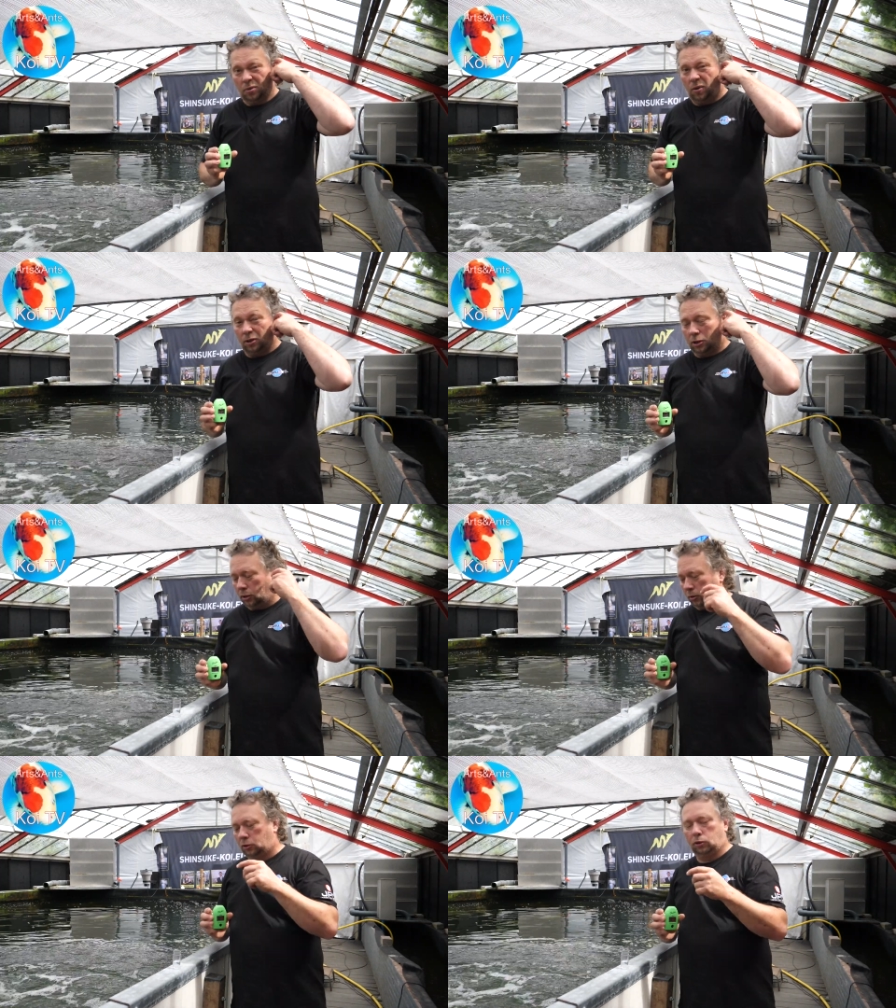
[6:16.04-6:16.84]
want
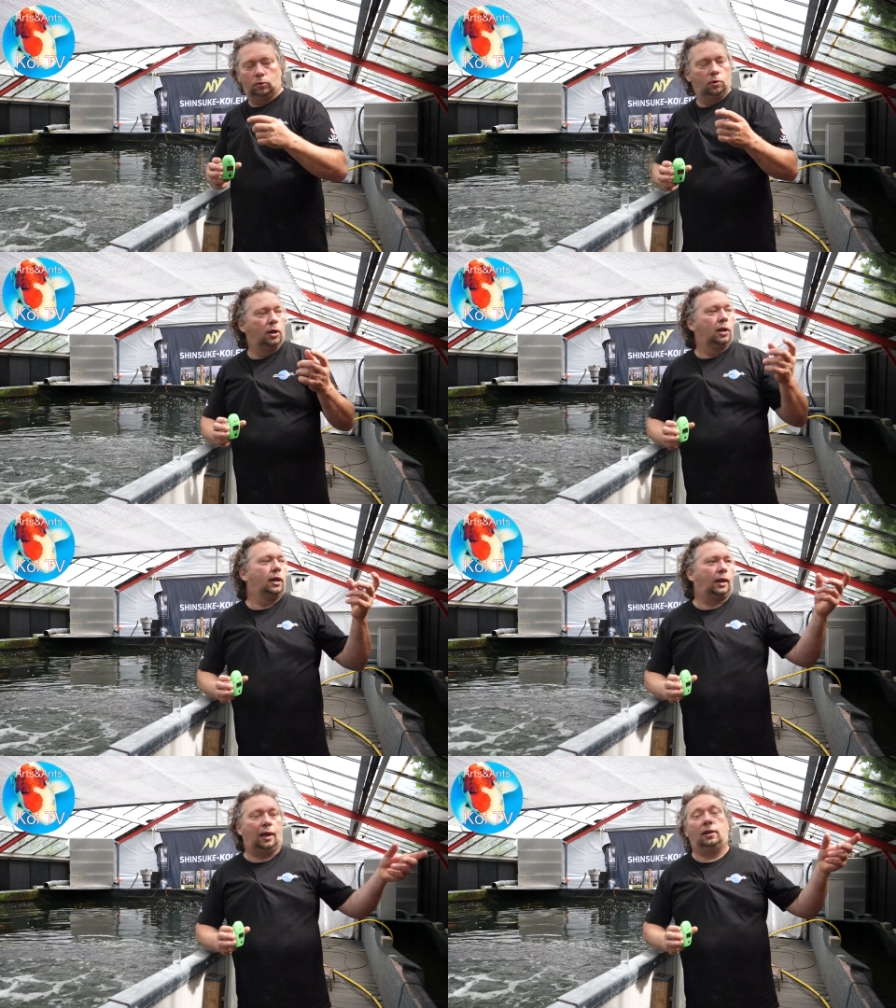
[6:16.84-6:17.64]
you to
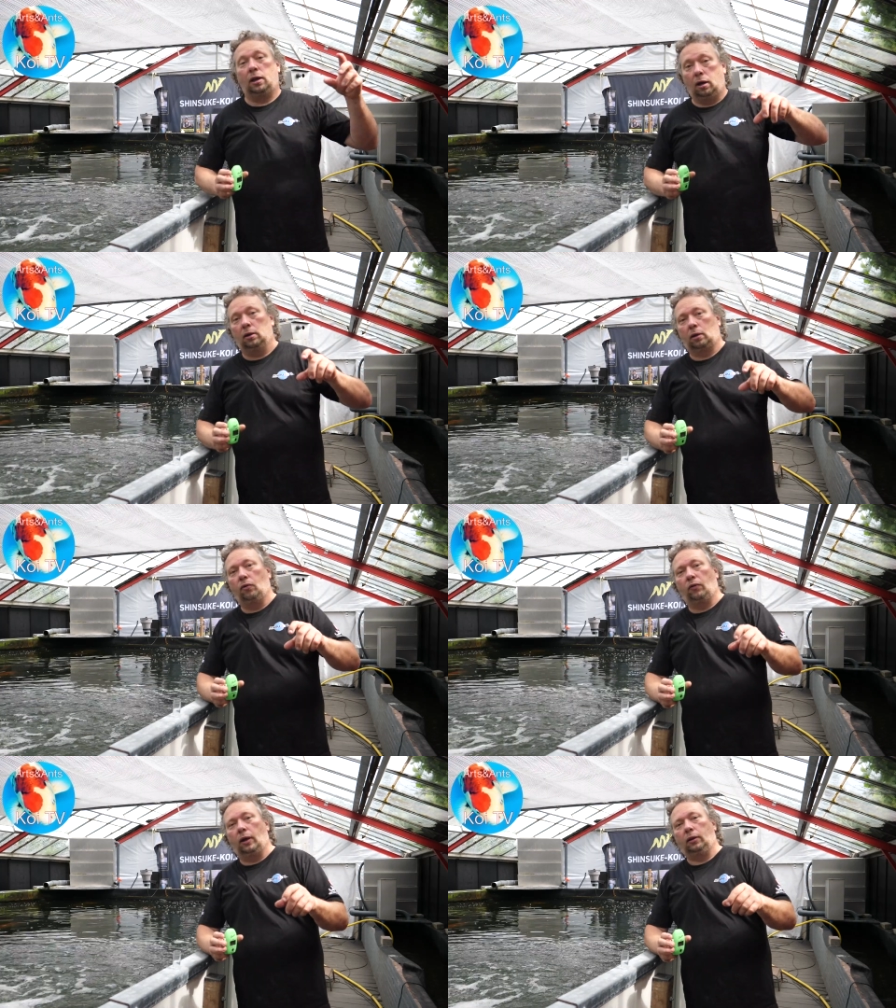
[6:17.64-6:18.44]
get the under
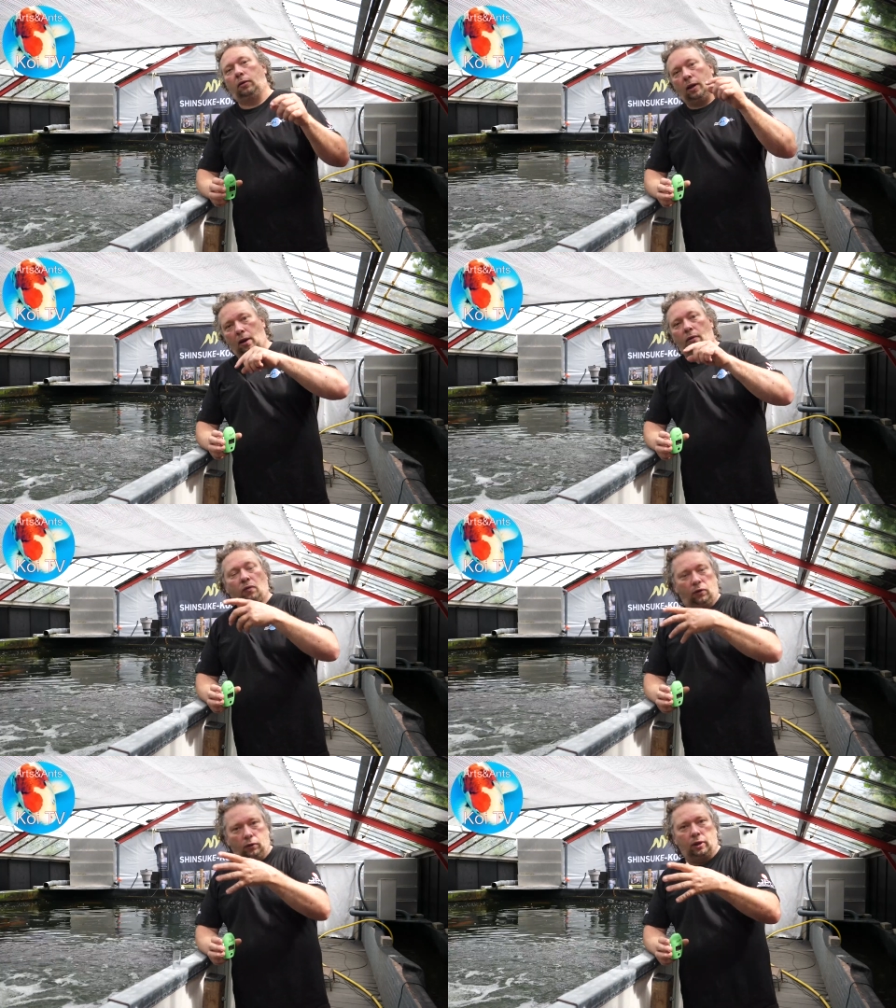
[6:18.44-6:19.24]
cuvette and
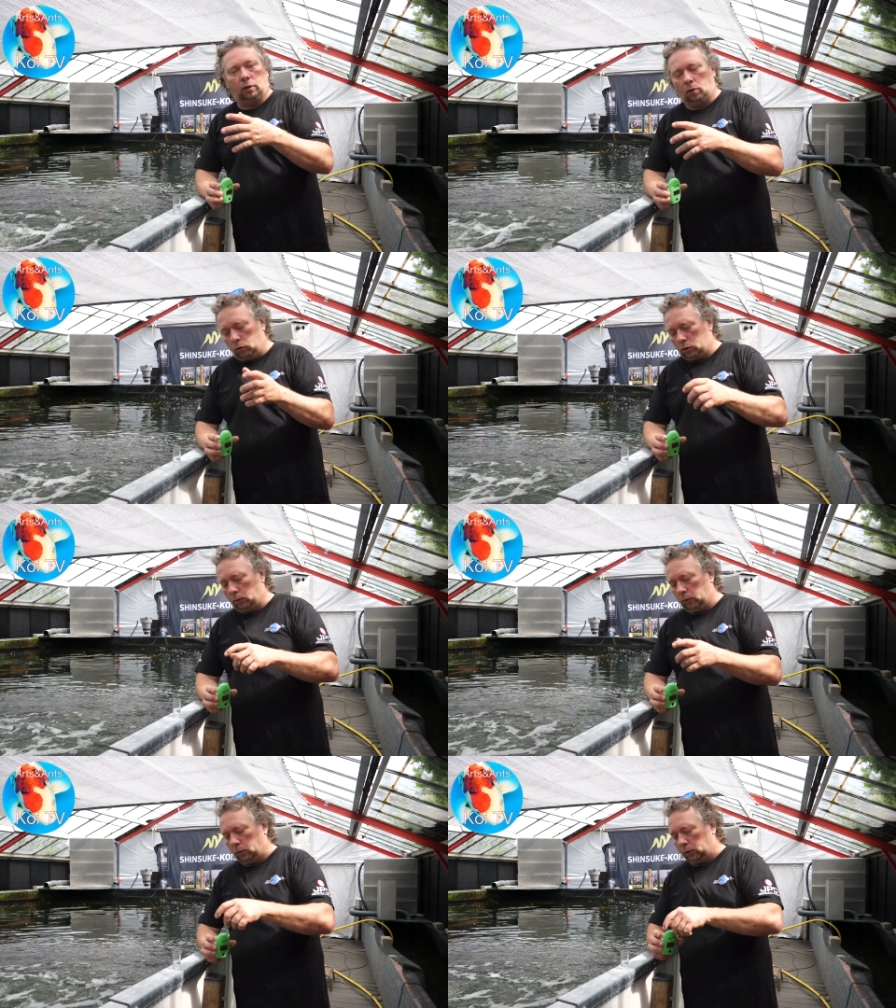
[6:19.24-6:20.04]
fill that also
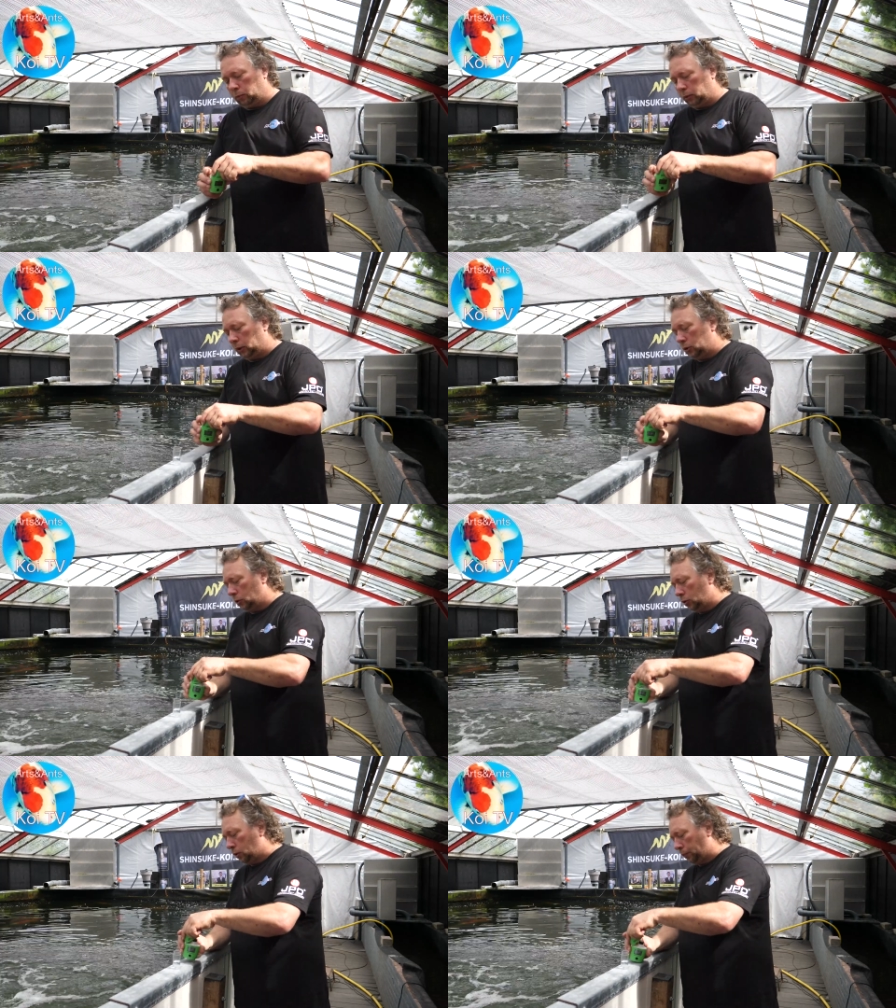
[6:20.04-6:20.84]
with water. But it's
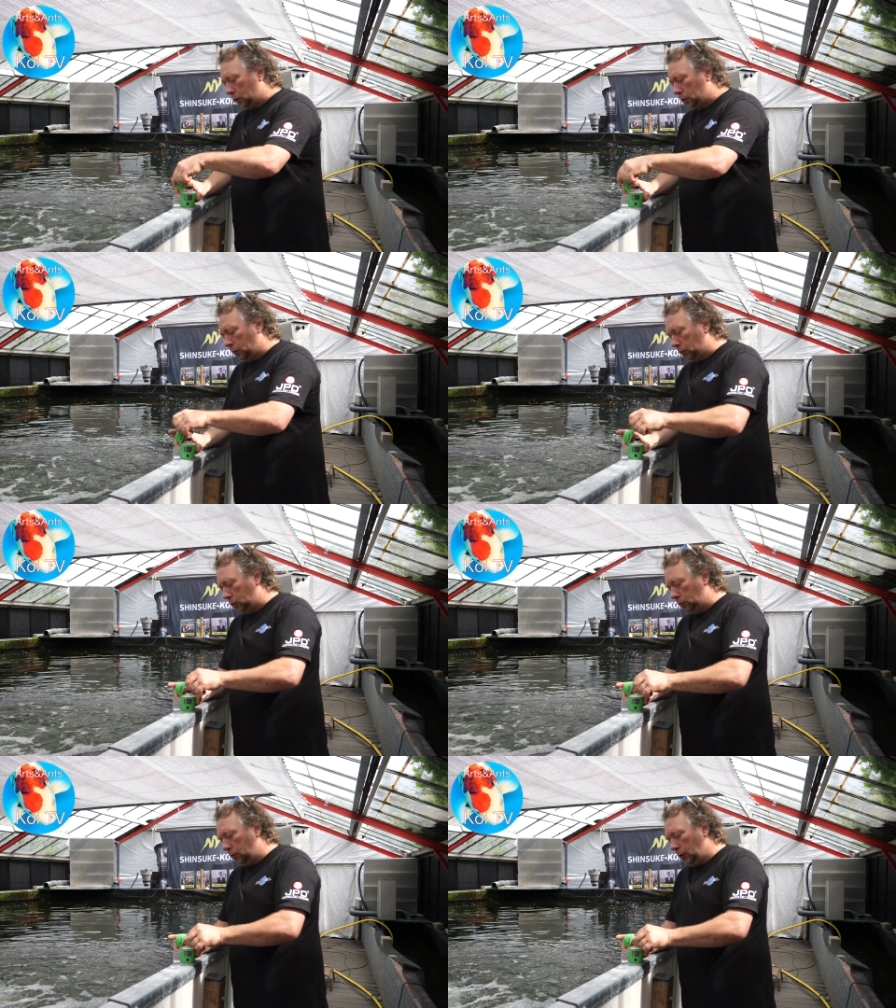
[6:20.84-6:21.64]
also possible
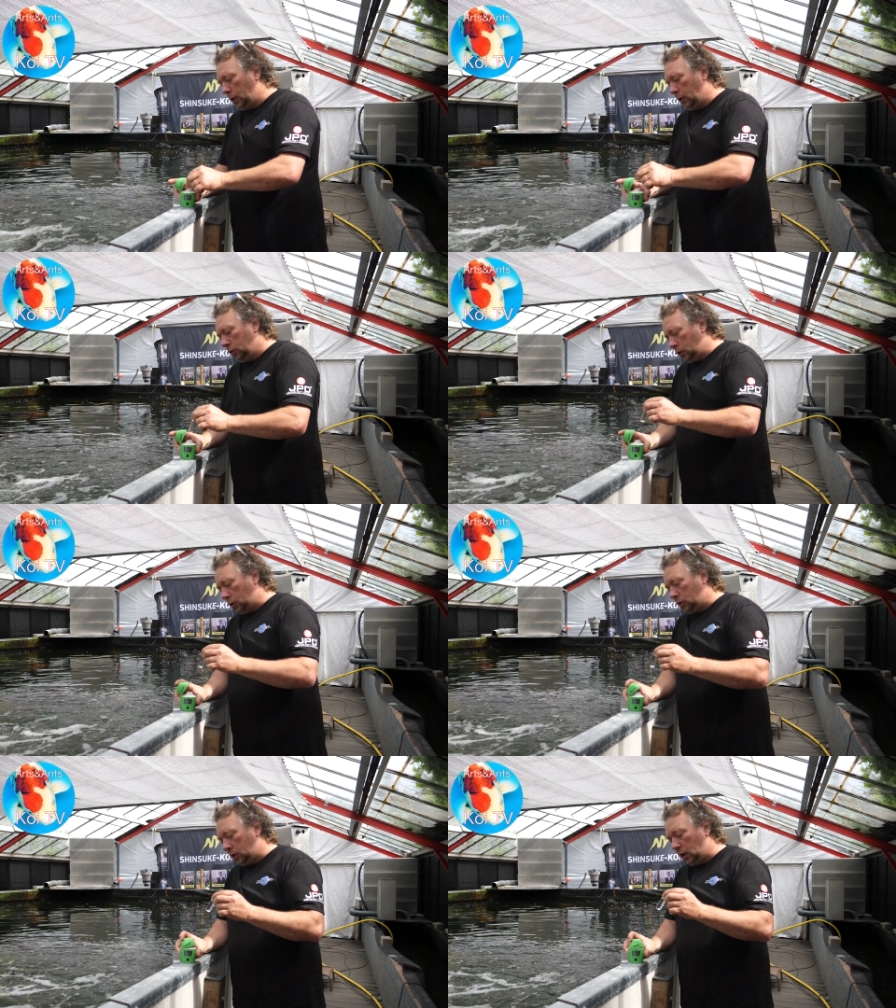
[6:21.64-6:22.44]
to
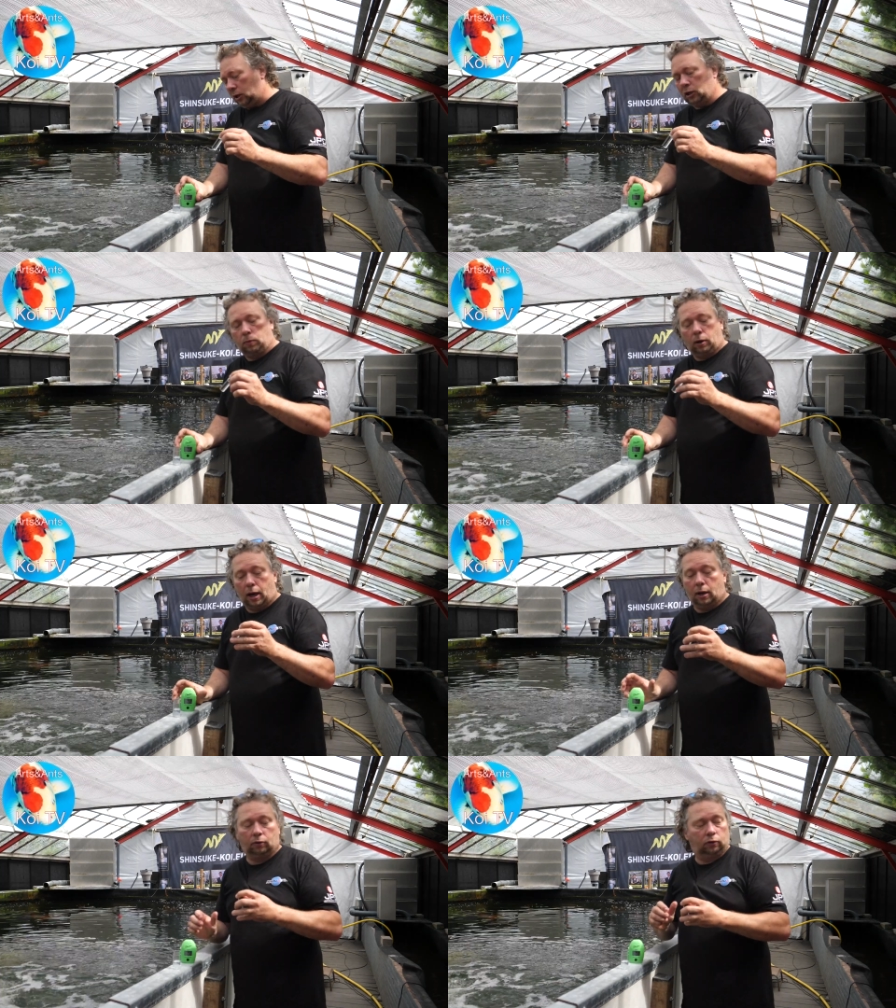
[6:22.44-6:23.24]
just take this one
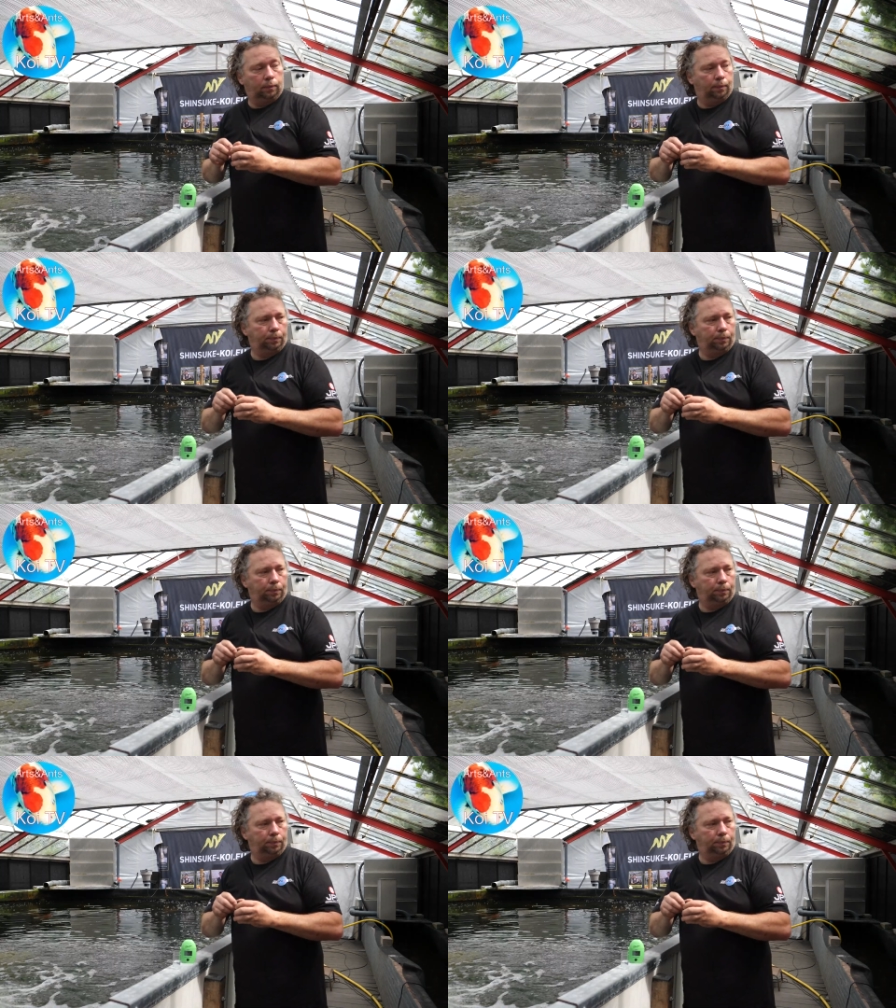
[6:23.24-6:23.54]
out